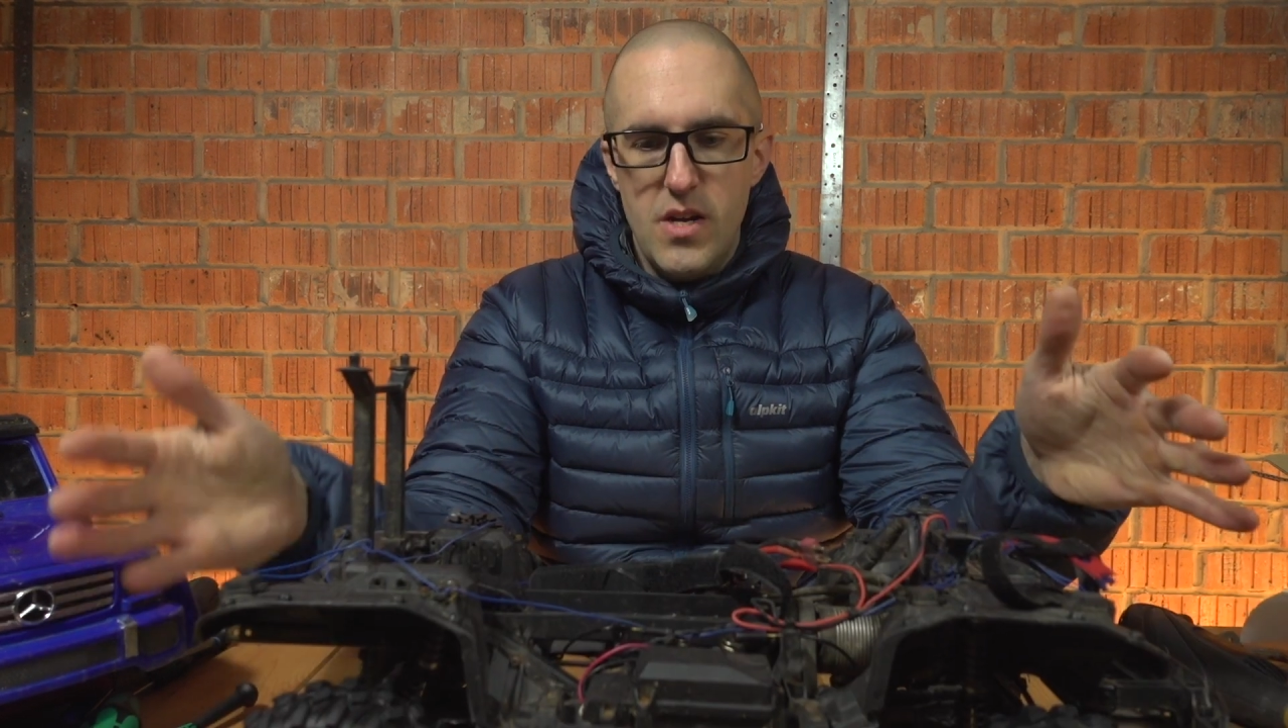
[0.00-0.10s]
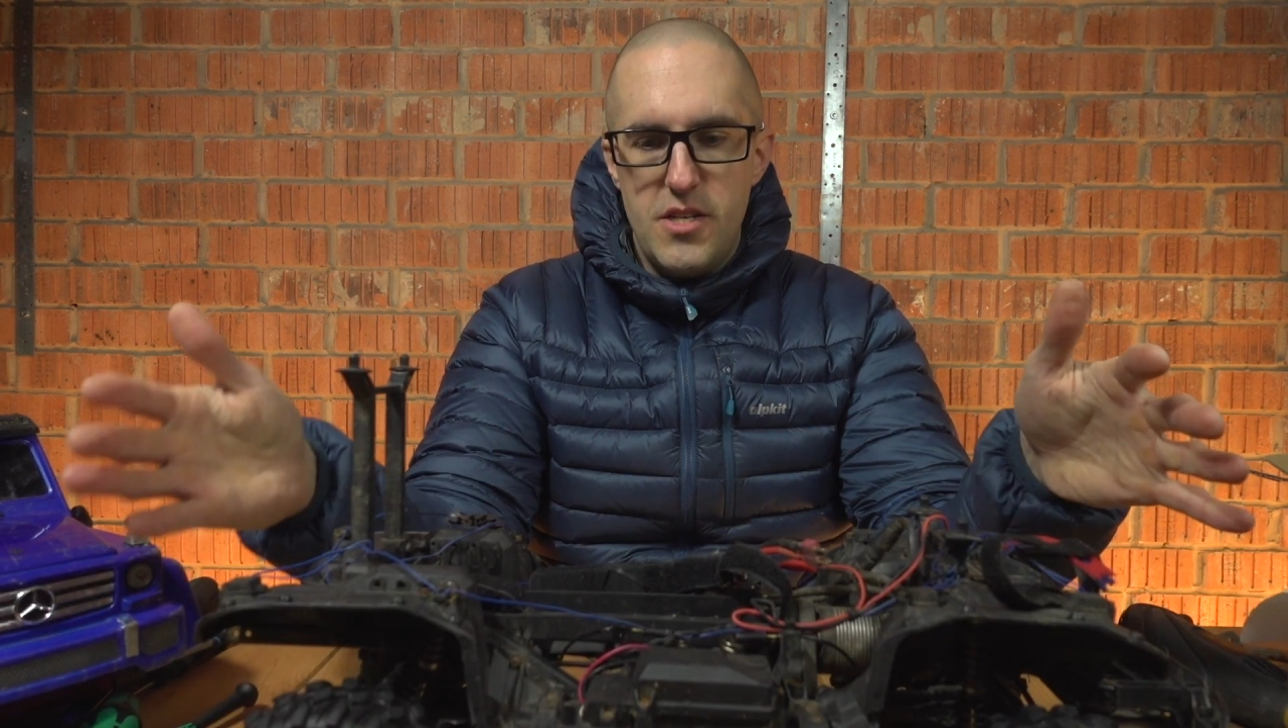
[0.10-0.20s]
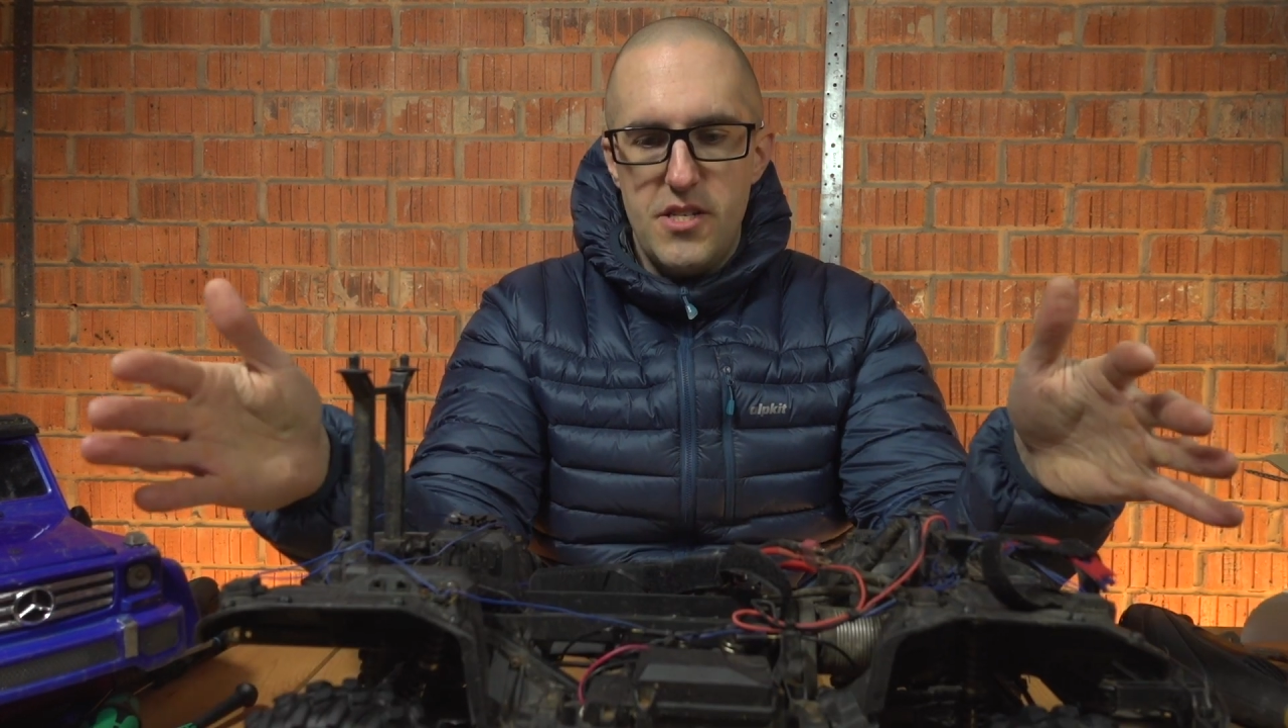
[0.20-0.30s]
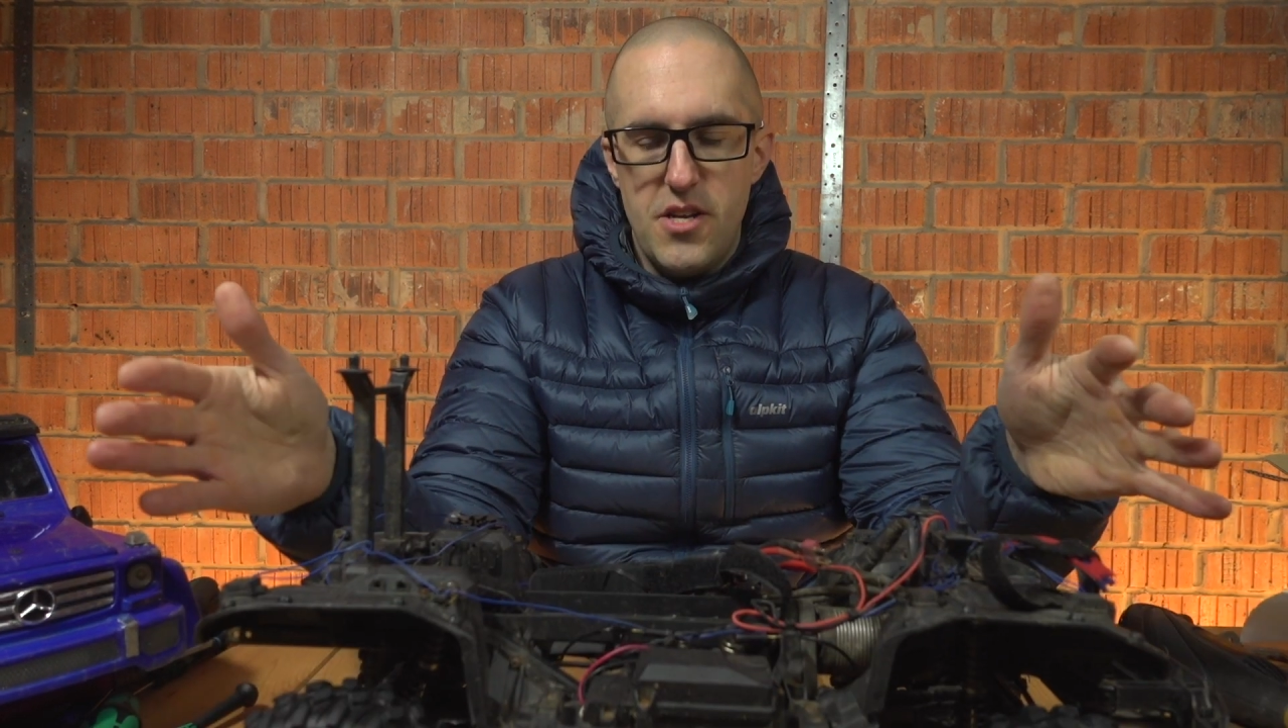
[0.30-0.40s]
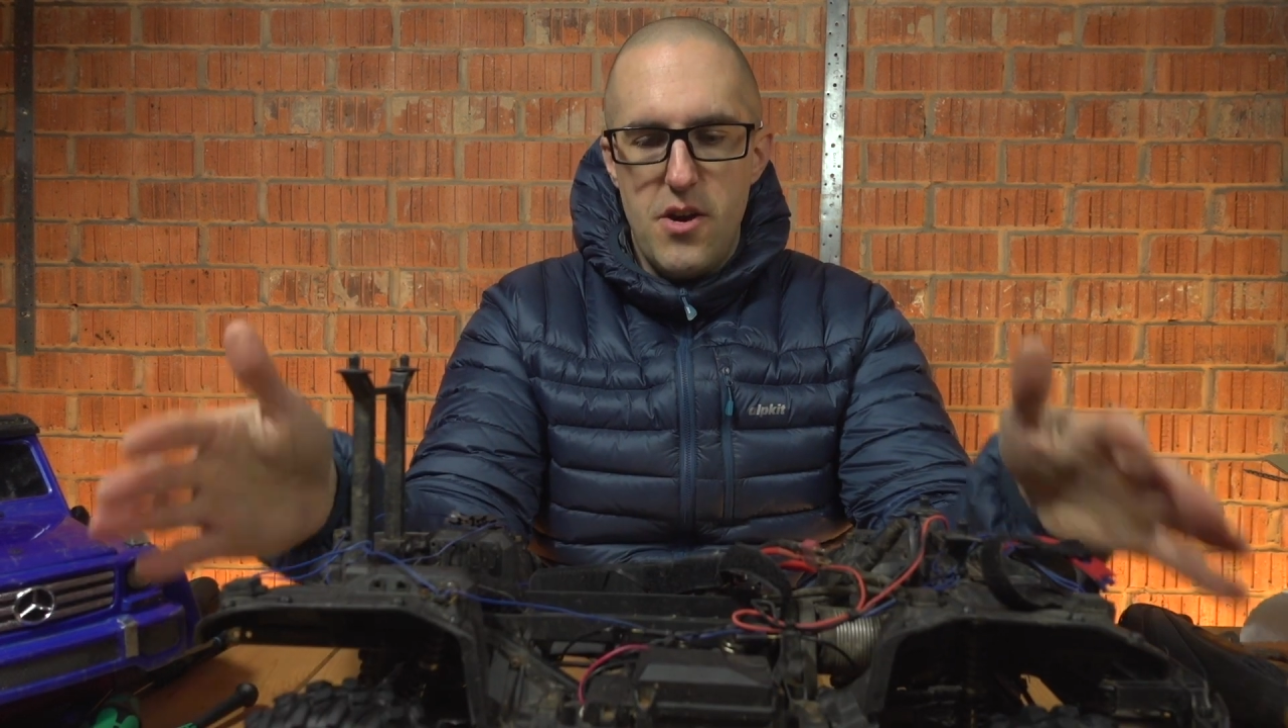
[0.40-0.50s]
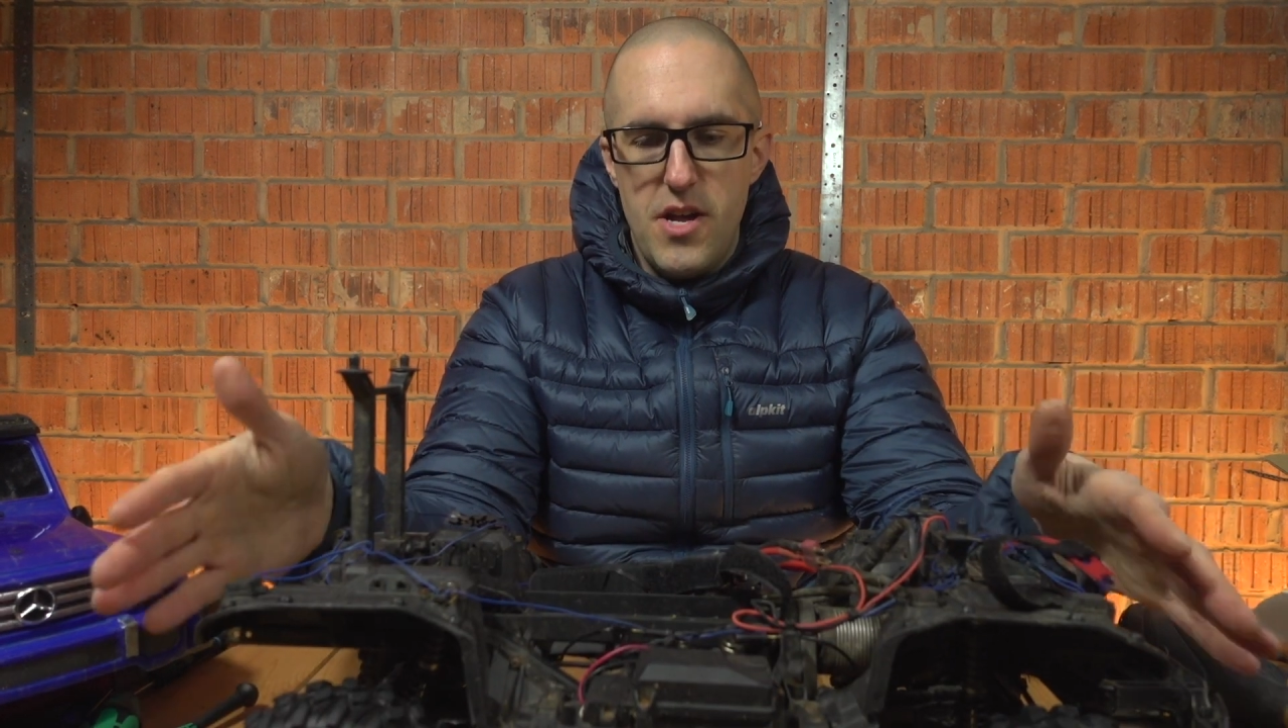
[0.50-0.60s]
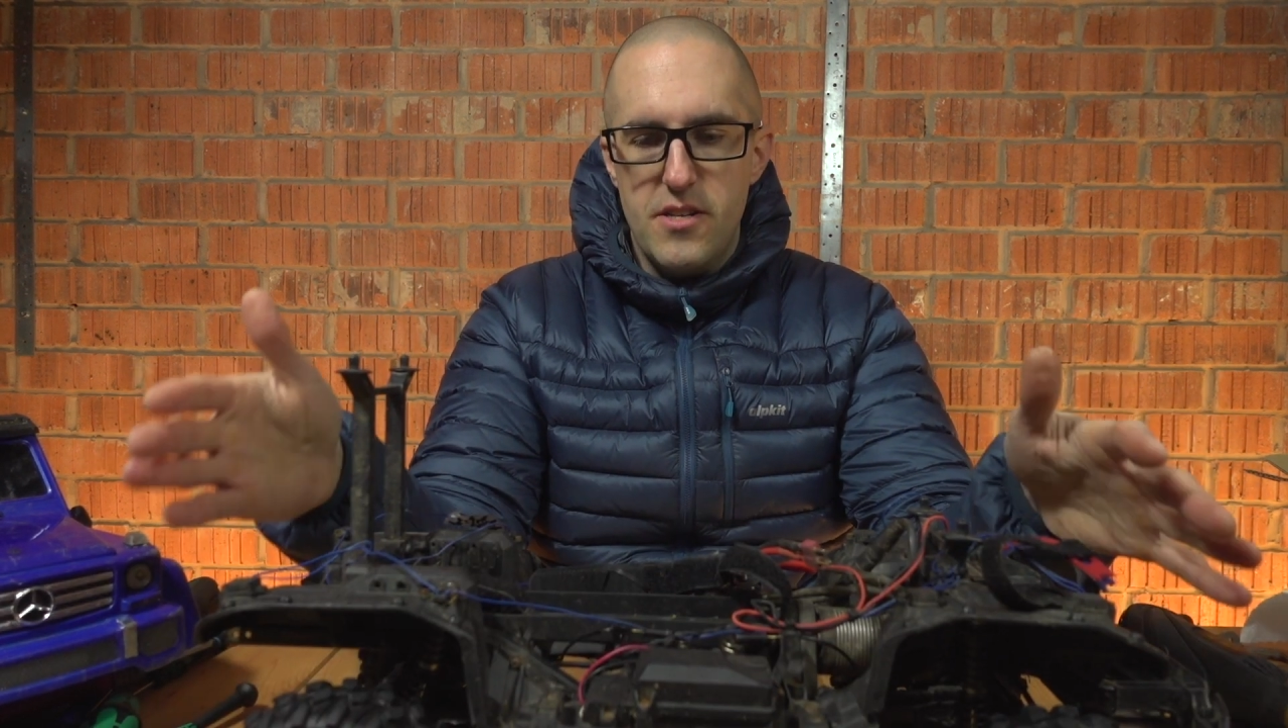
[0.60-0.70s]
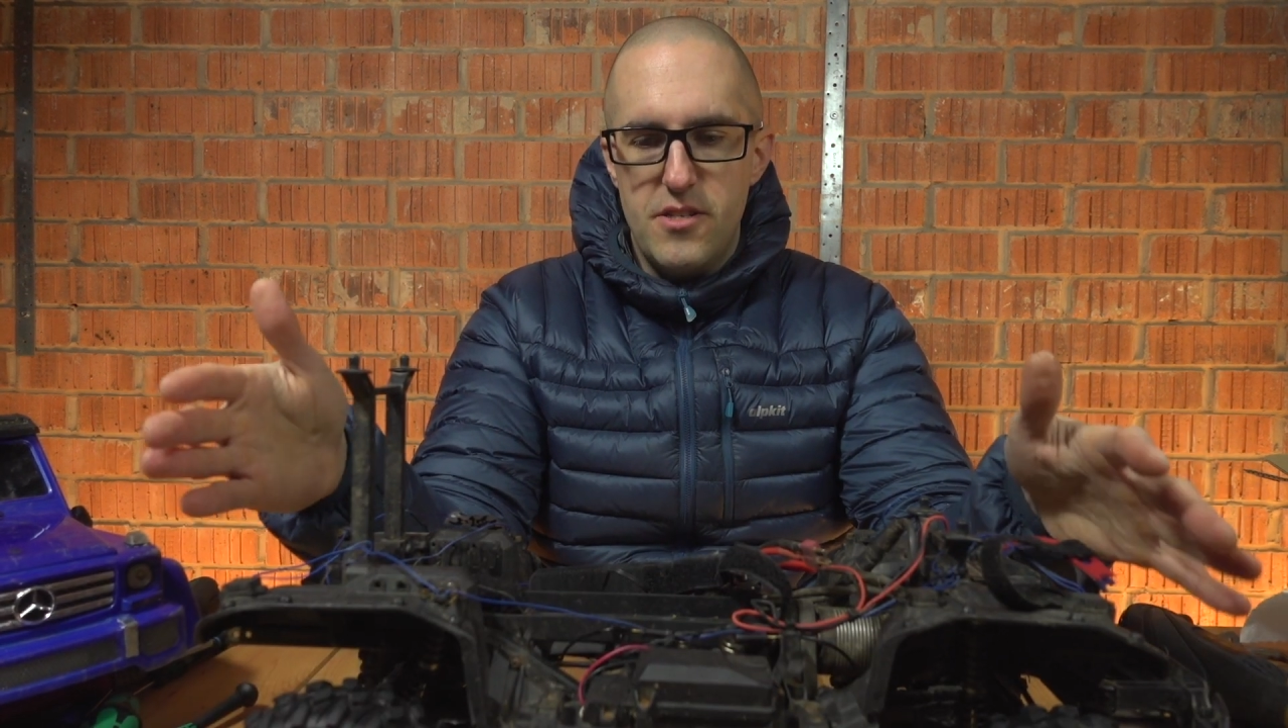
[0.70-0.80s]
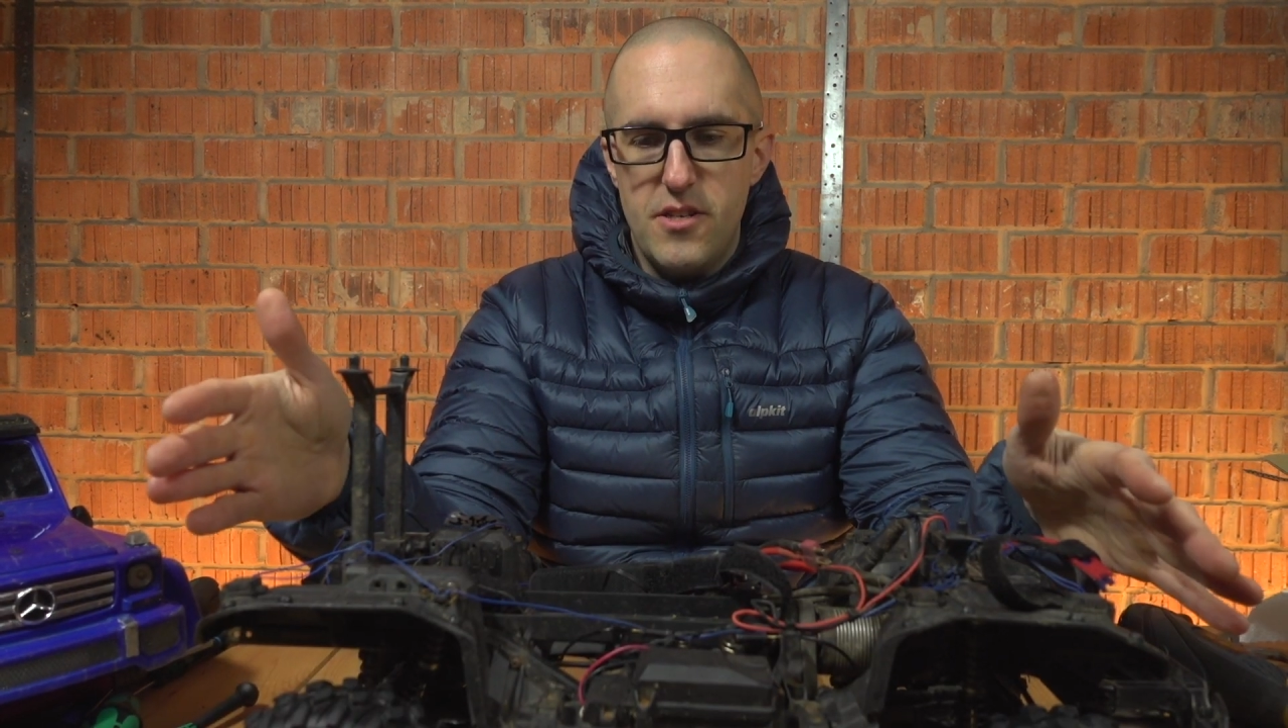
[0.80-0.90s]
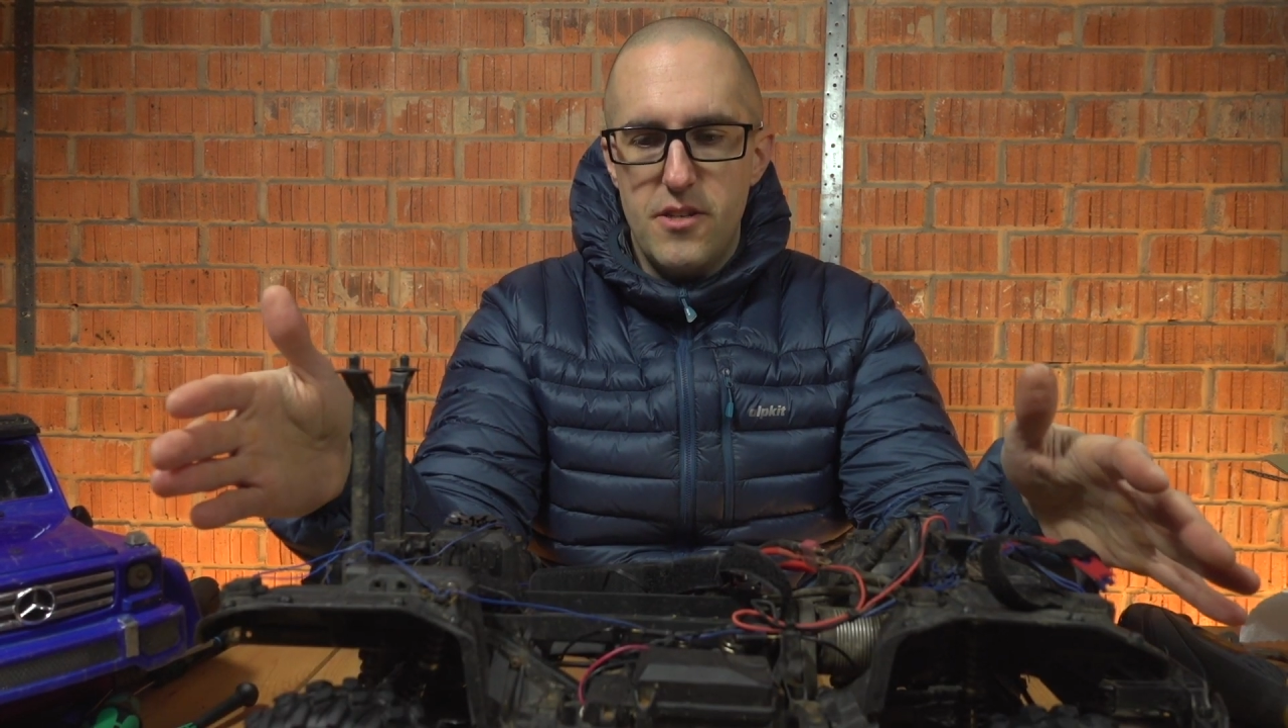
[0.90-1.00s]
at its
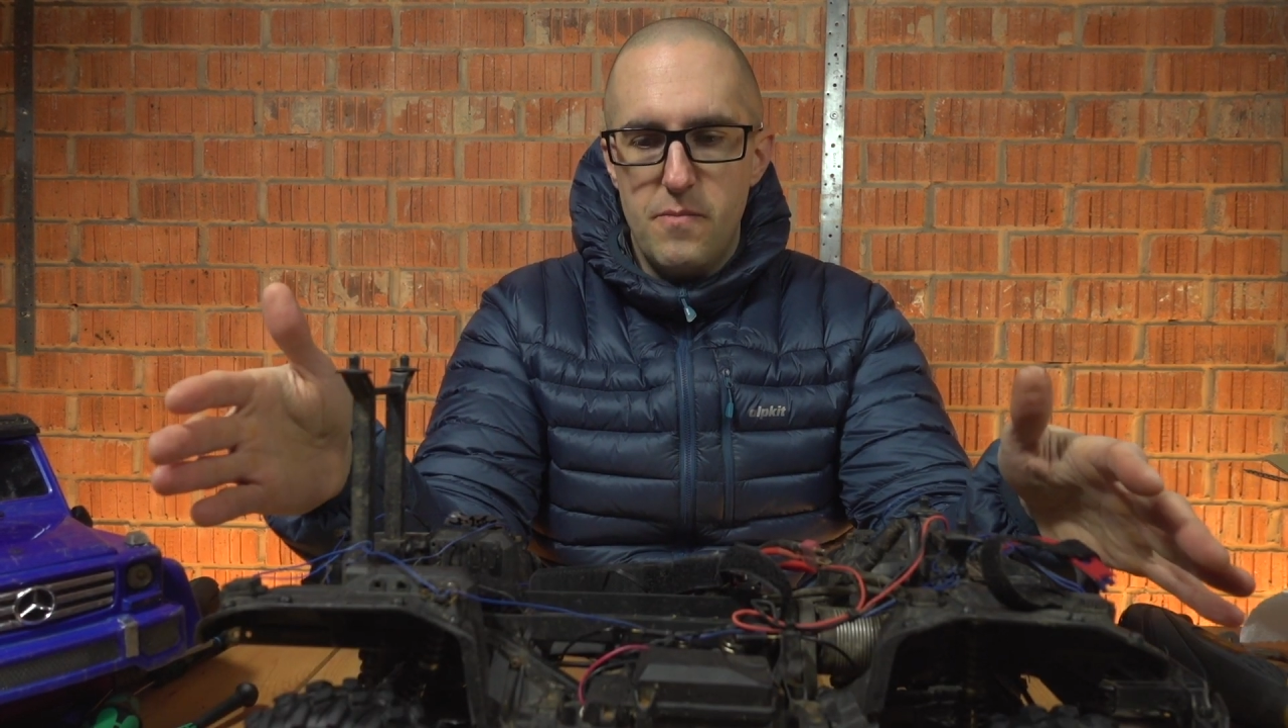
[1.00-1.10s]
highest.